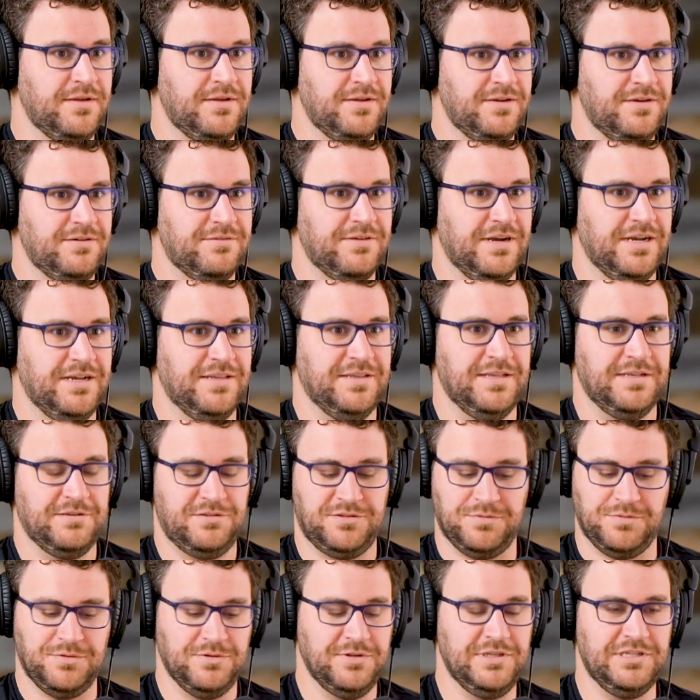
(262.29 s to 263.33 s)
right? And that,
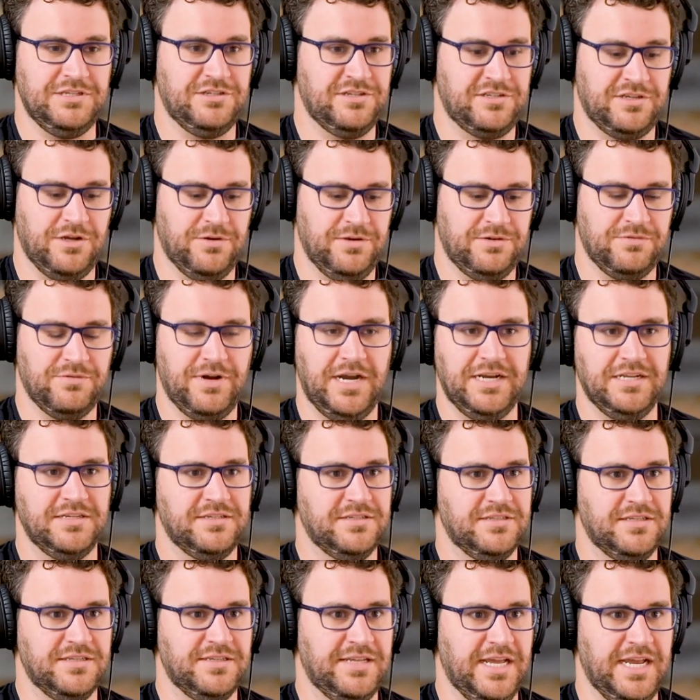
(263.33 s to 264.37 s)
so we're really just going right
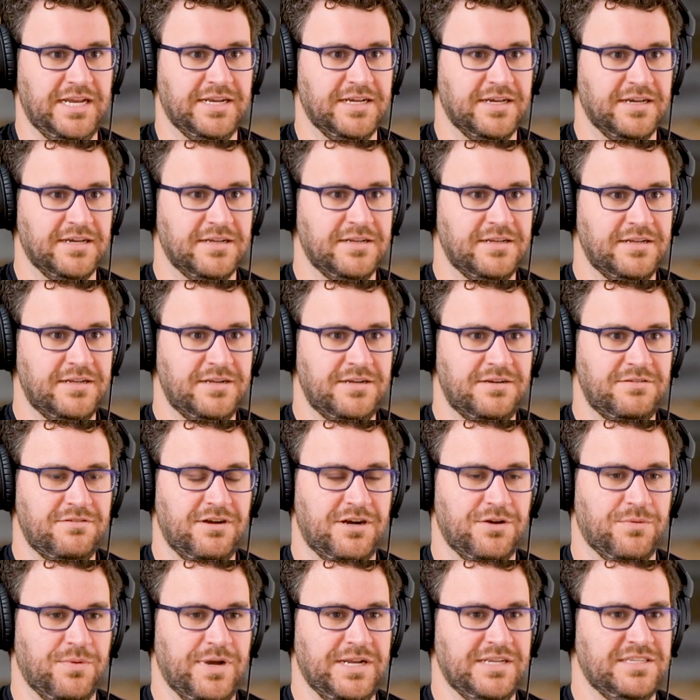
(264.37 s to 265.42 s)
into the data
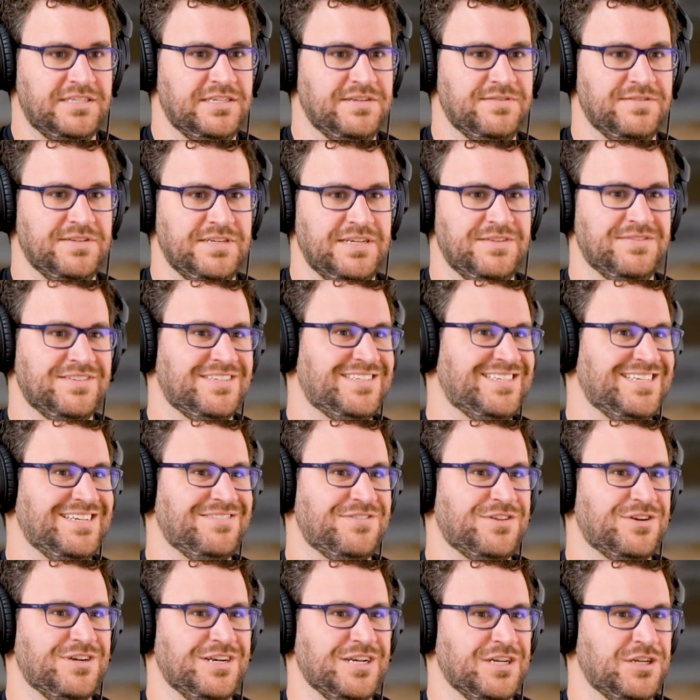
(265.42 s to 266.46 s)
right away to see if, even see
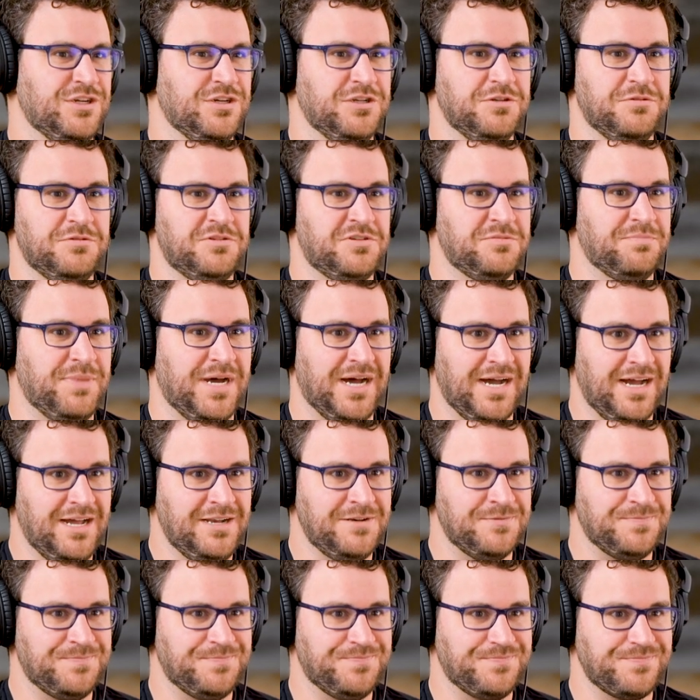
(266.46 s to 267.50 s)
if they're in a good
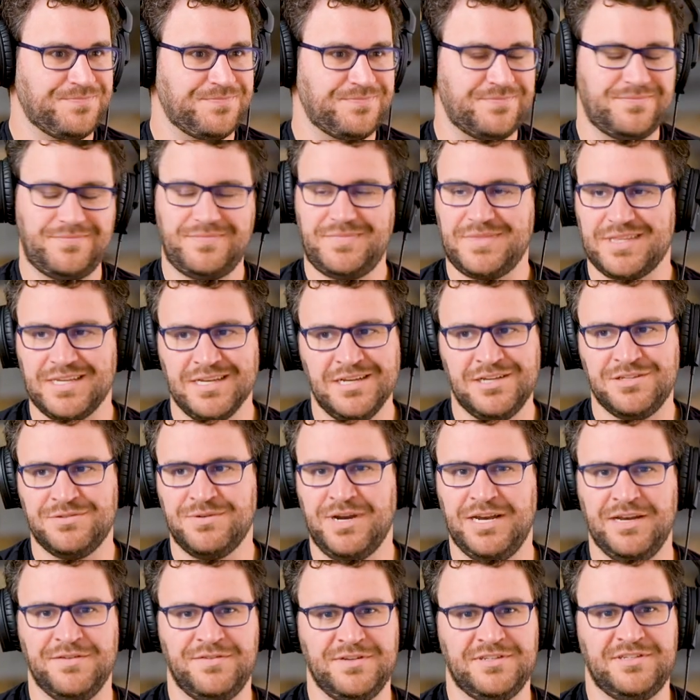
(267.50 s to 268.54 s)
spot. Because mm-hmm.
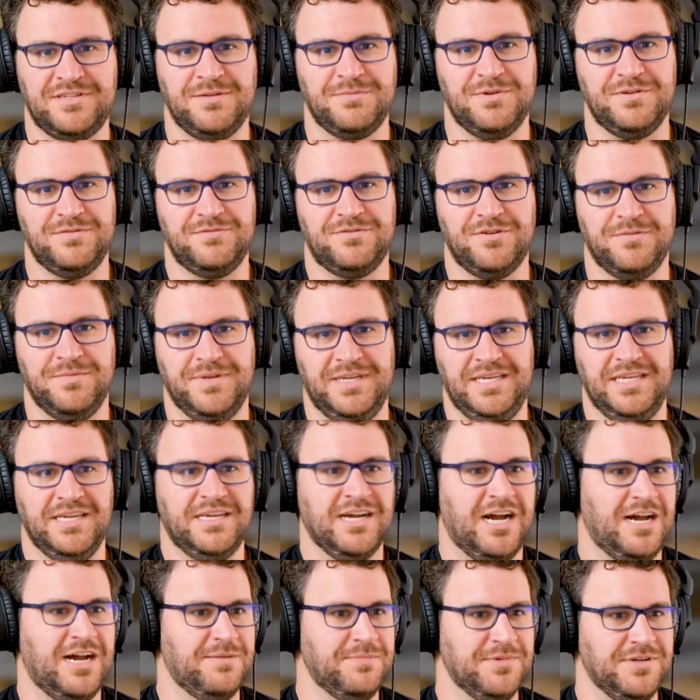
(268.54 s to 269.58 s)
right, if it's someone from
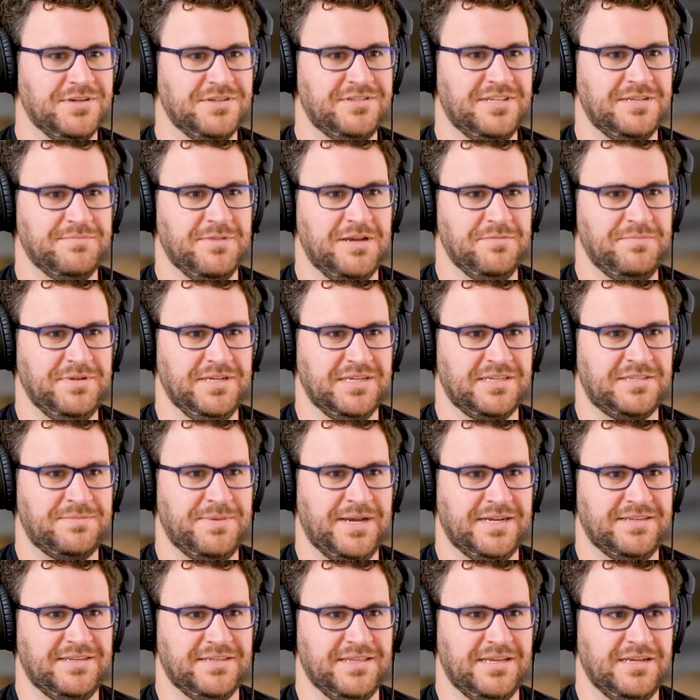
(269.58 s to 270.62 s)
e-commerce, they might be
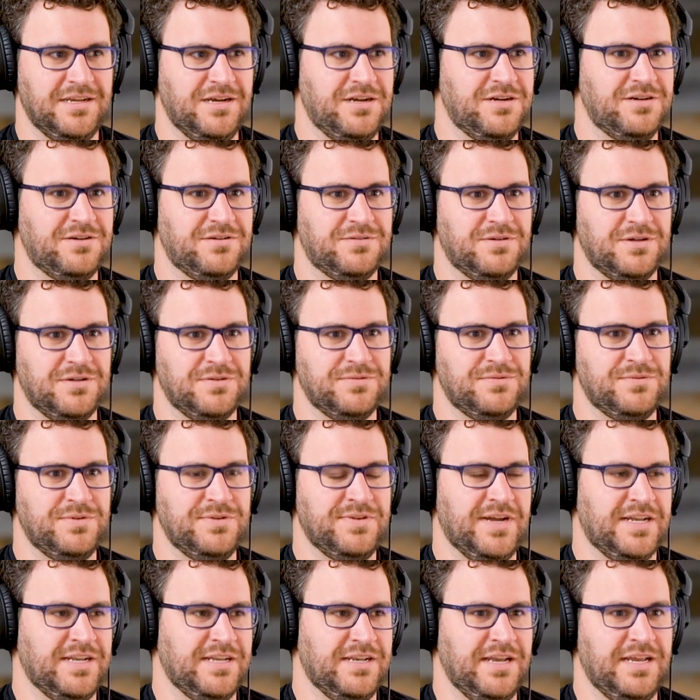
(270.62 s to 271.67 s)
expecting like, oh, well, we've
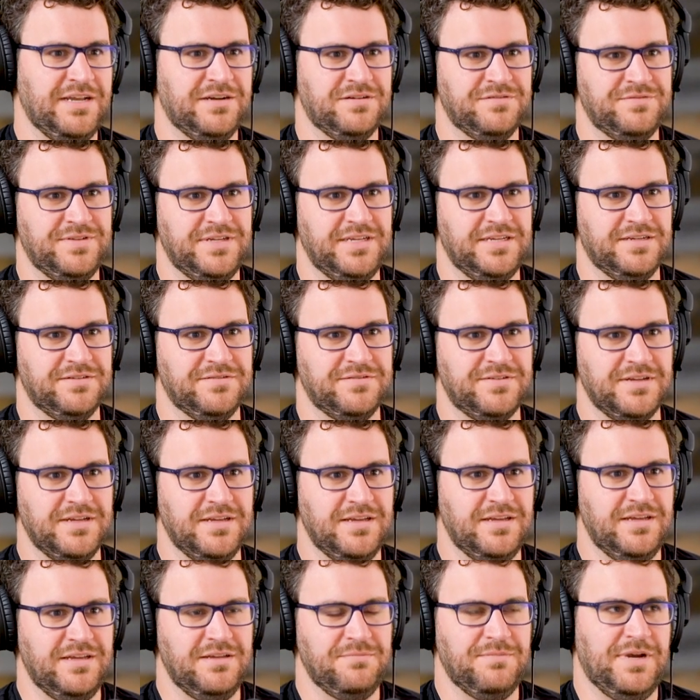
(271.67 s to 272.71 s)
got an AOV of
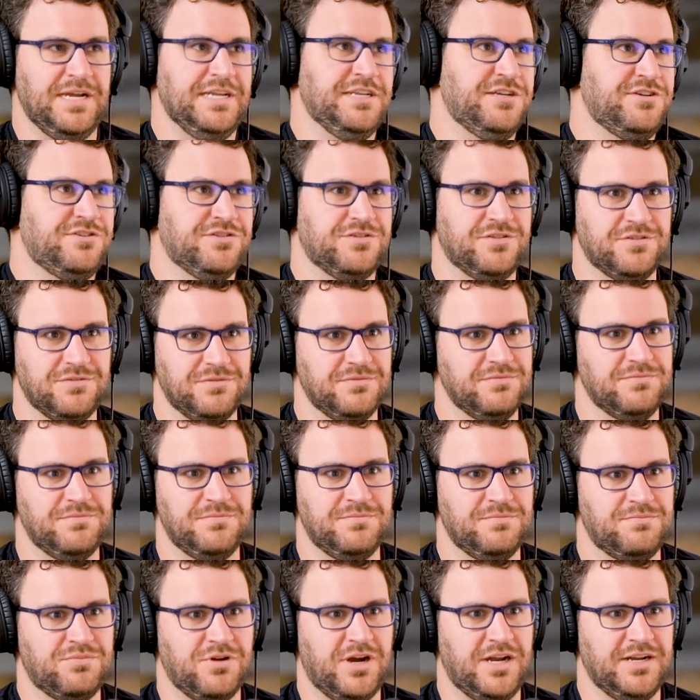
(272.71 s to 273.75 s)
my initial
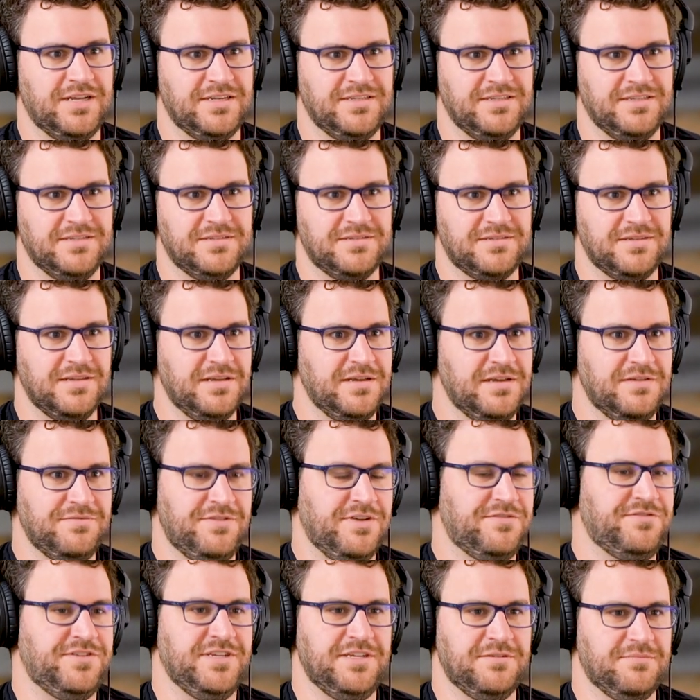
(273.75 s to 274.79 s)
product is
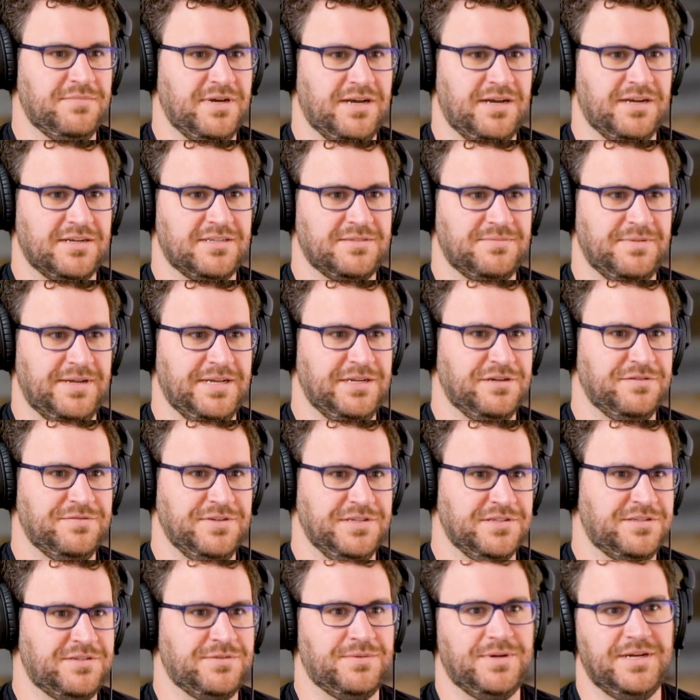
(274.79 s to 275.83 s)
15 bucks, my OV
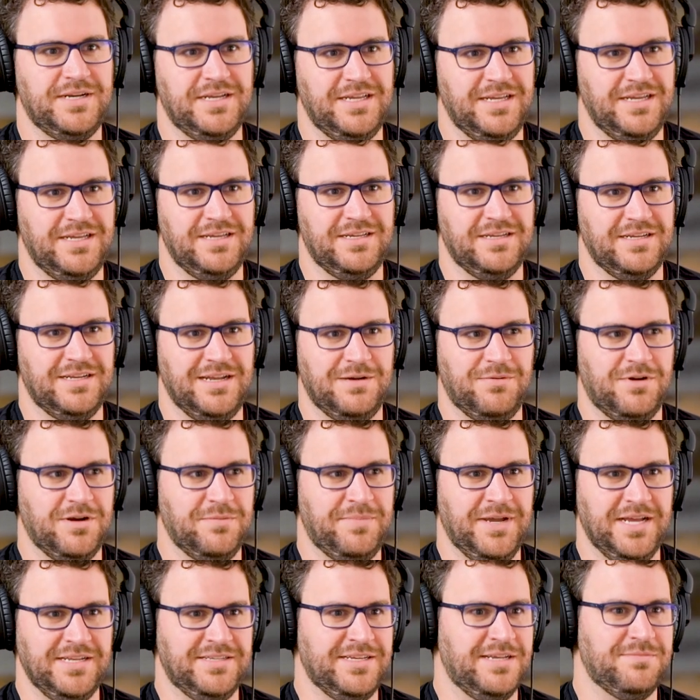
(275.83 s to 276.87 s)
is 20, and I want to
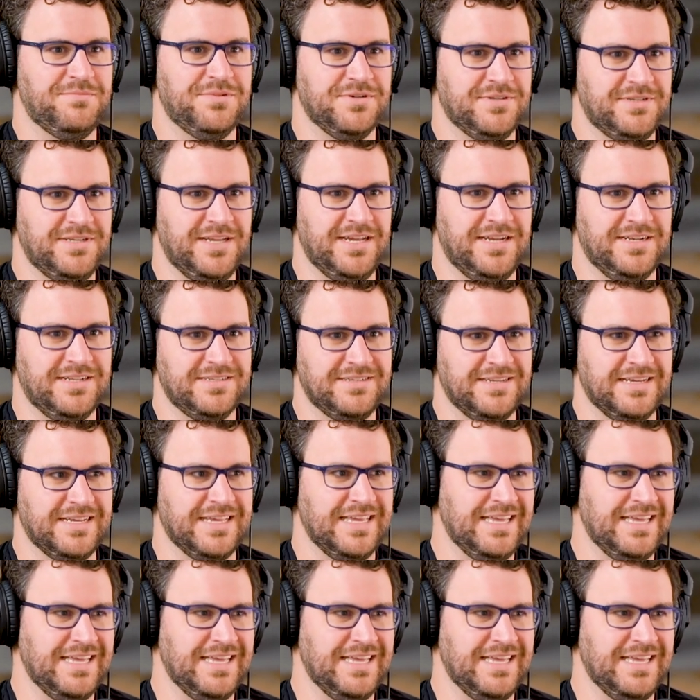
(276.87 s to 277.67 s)
pay 10%, it's like,